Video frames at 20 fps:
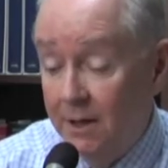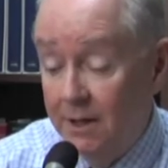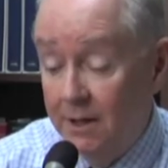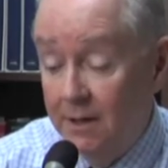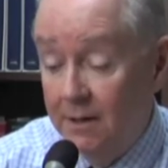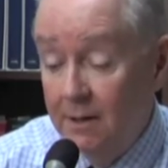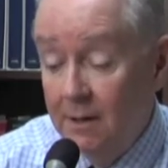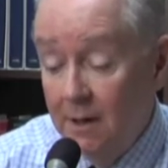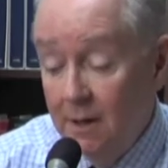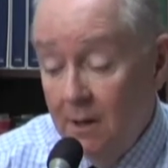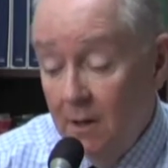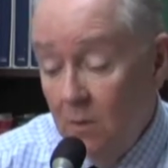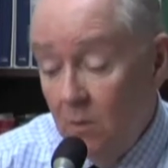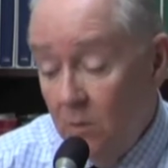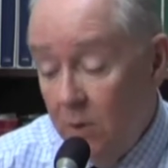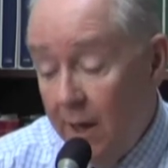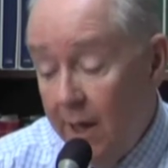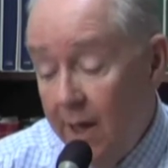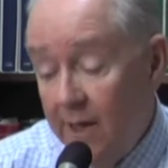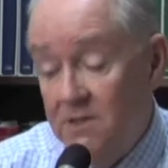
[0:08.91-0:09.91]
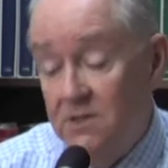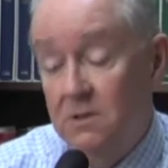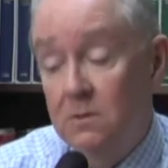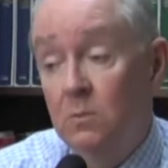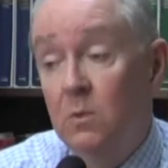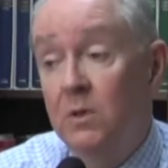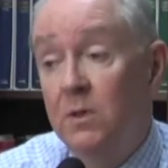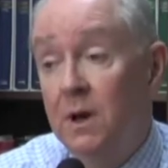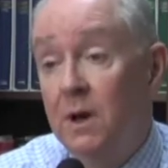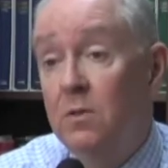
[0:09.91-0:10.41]
And as
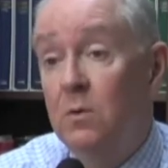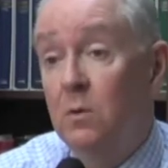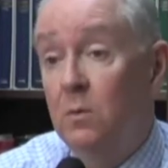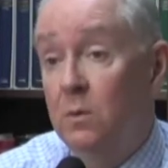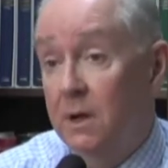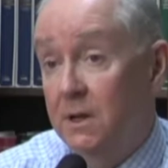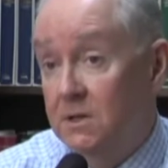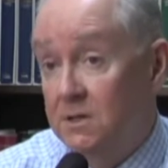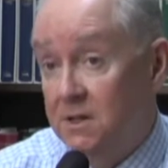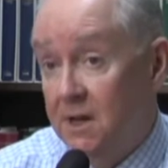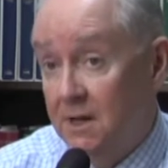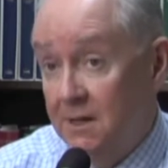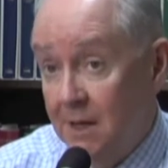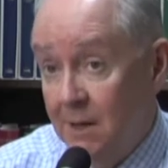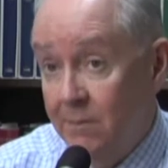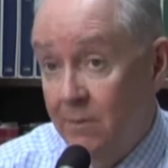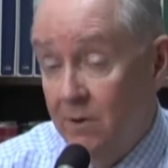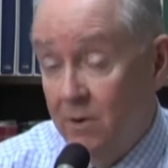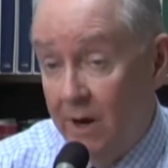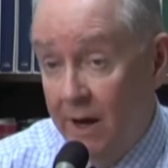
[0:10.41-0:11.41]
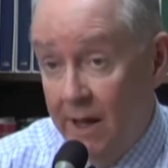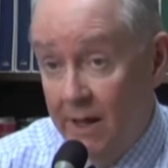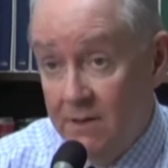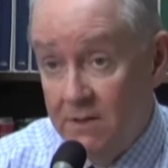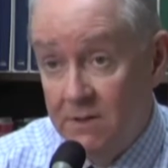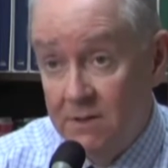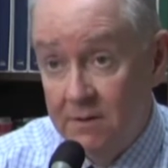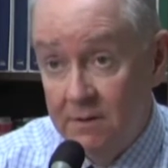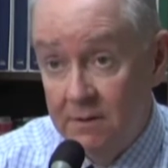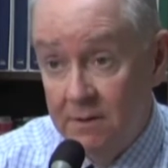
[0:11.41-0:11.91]
with other red state
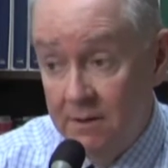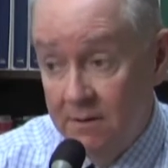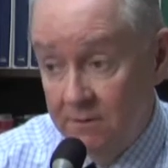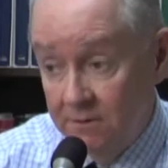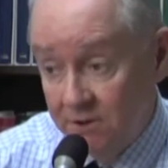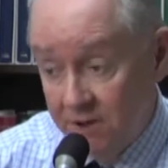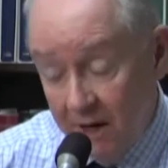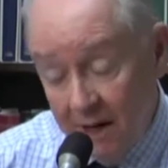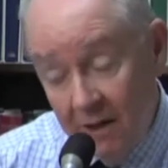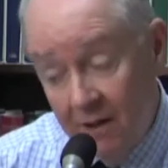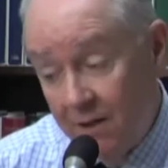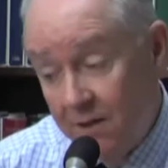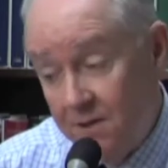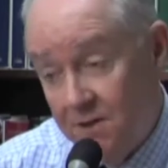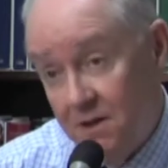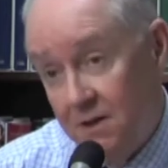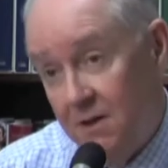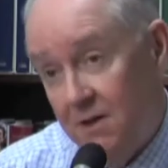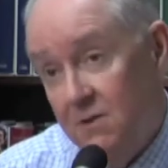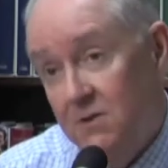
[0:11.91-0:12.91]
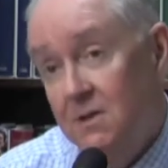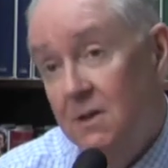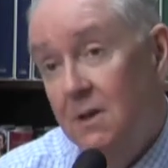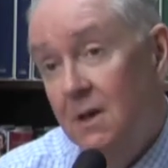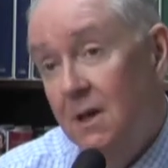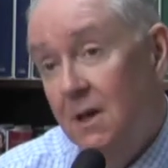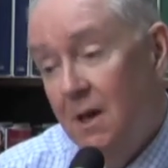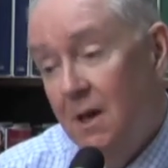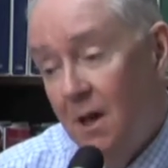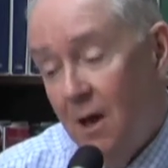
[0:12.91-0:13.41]
Democrats, their challenge is,
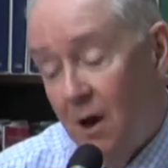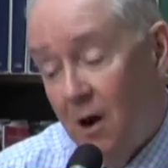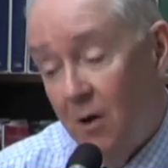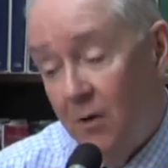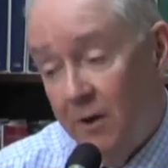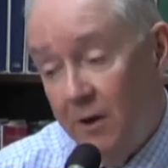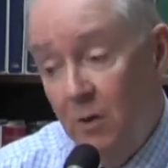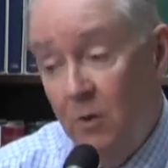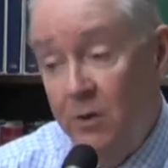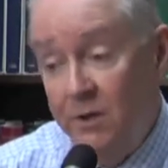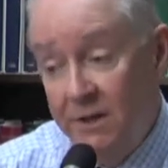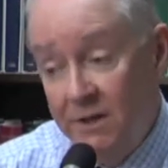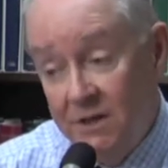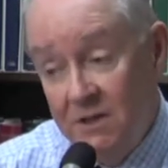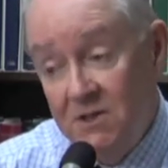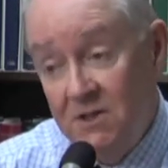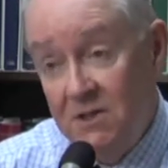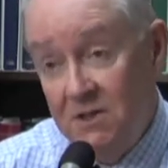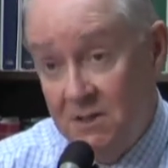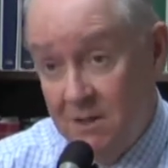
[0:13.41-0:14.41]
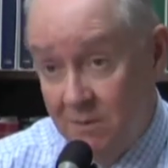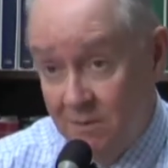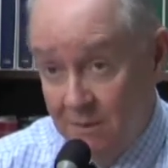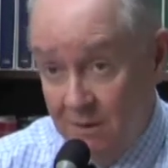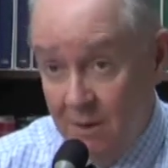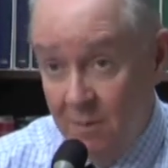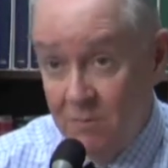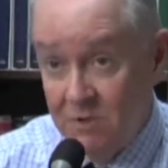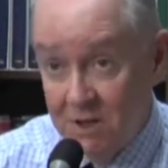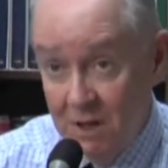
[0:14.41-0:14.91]
are they going to distance
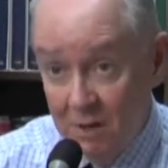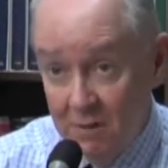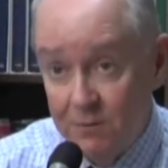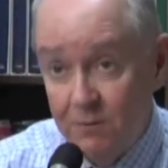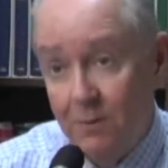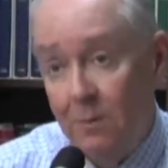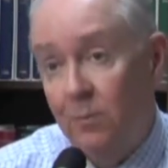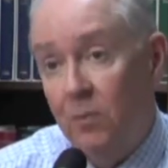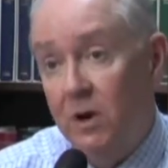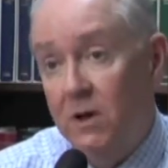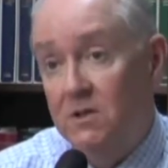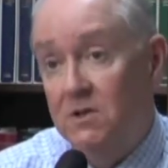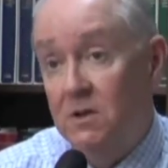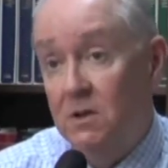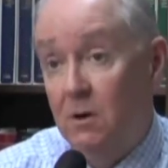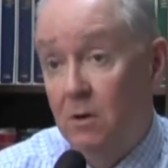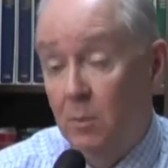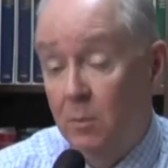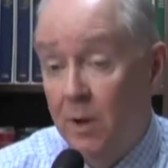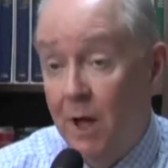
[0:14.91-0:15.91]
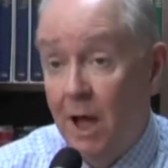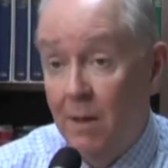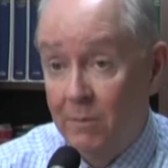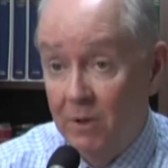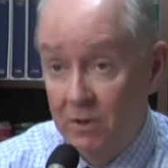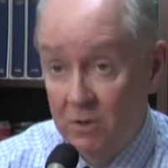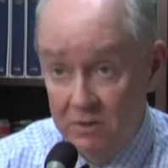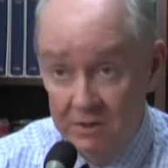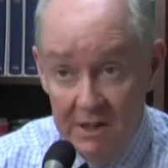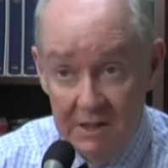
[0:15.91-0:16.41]
themselves from President
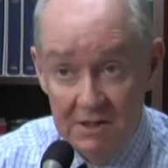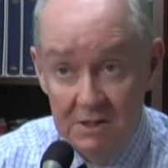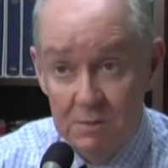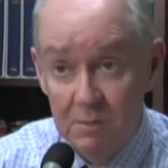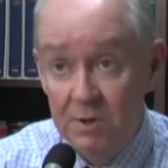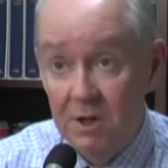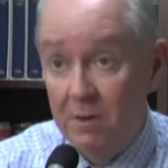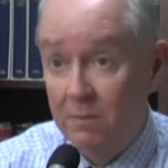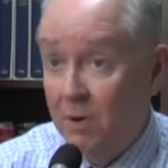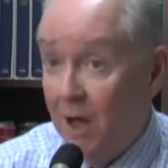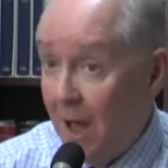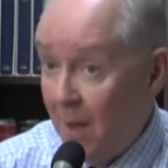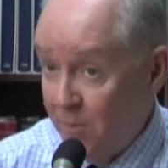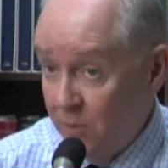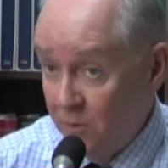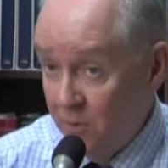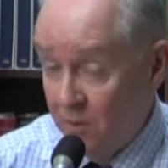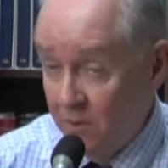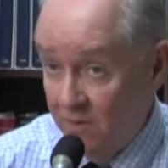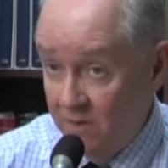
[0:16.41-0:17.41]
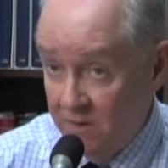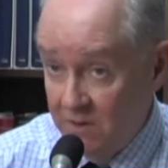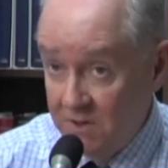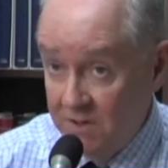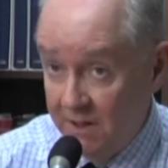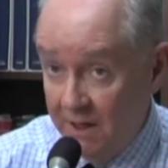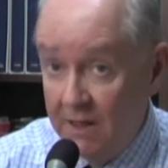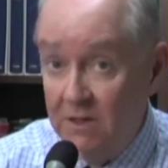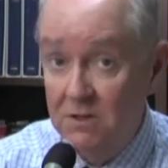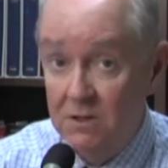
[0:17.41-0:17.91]
Obama, who tends to be unpopular in these
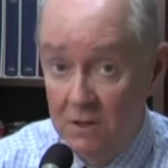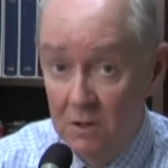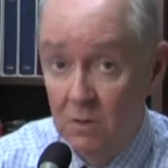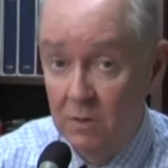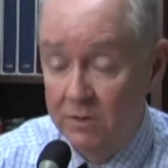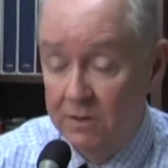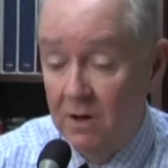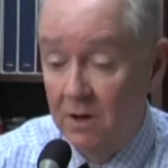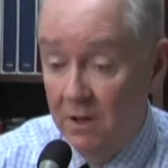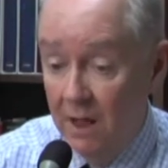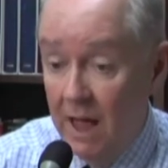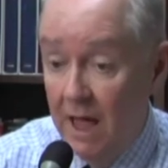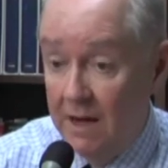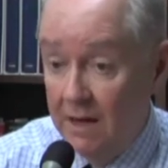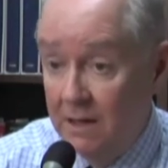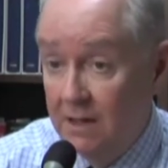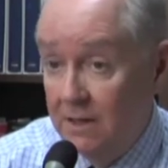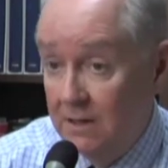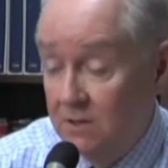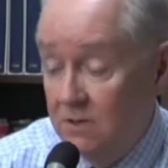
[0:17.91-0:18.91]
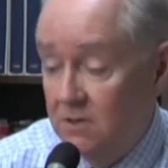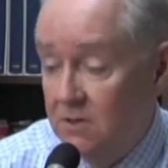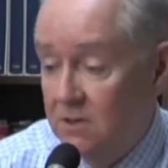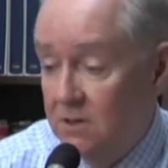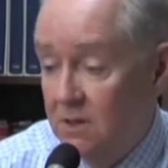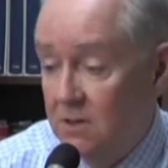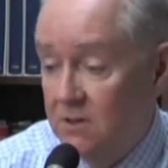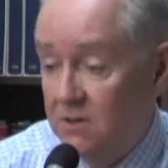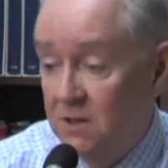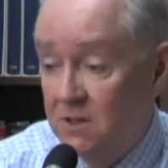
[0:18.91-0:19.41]
states? And in North Carolina, his
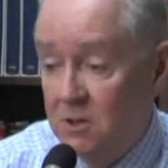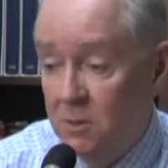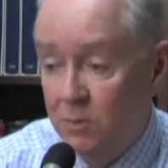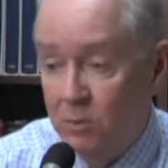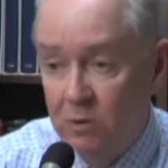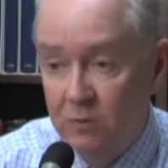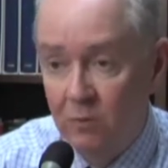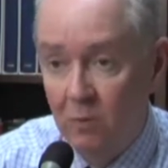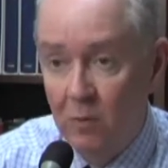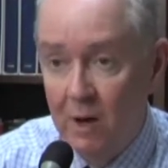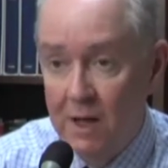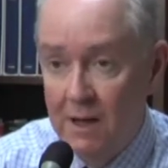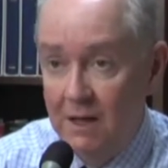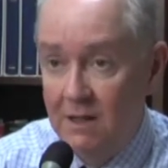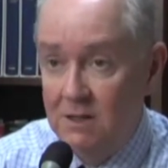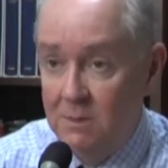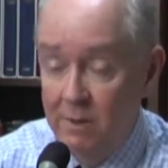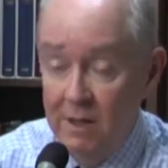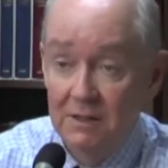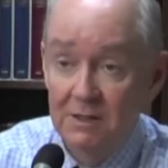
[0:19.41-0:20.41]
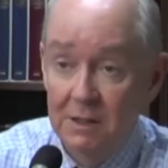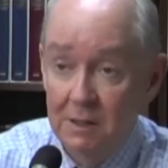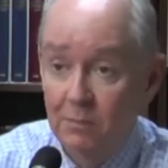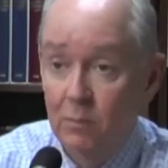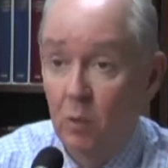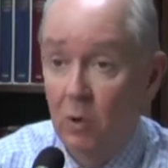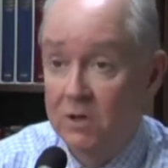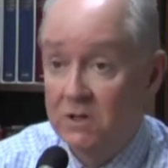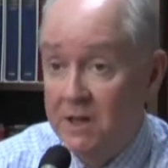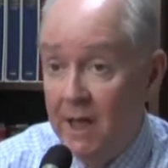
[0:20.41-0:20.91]
disapproval rating is about 10
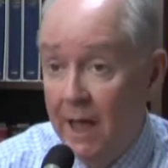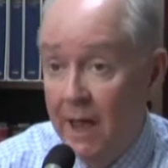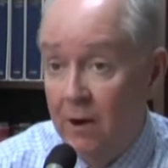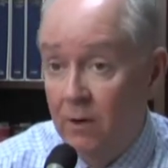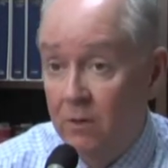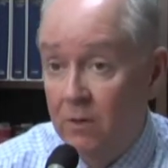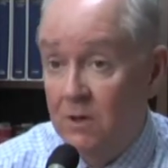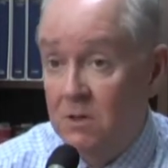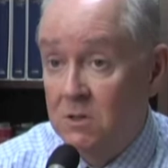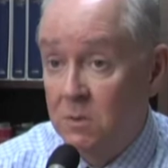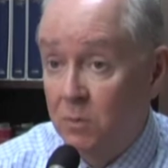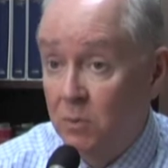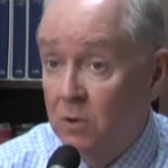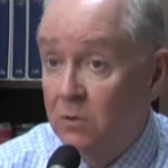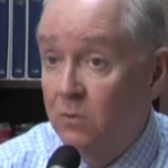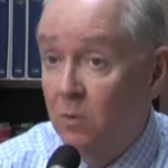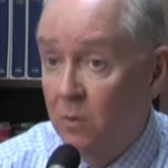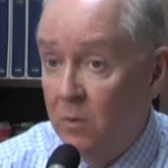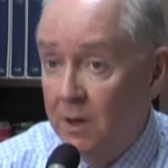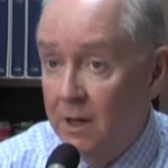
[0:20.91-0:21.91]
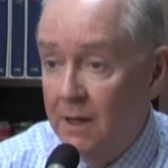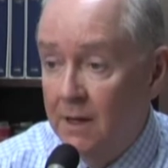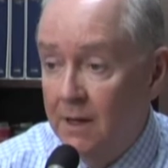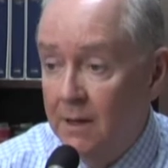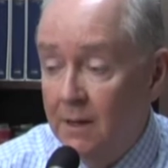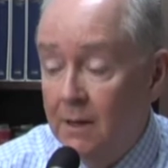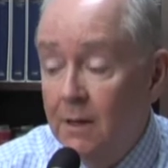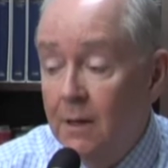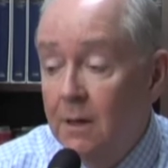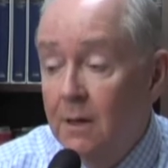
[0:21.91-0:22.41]
points higher than his approval
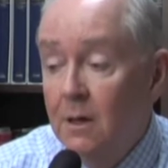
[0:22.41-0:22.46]
rating.